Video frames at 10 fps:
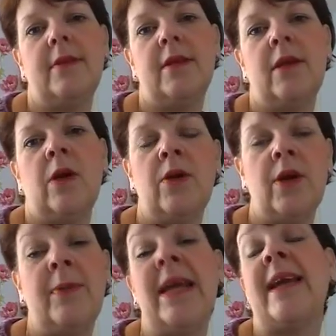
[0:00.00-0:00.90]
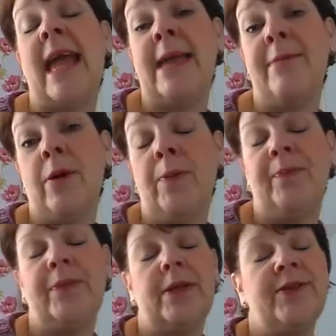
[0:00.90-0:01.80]
going on a bigger cable.
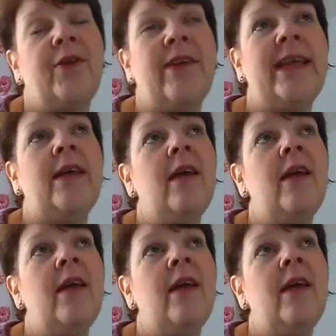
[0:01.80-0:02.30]
Sorry,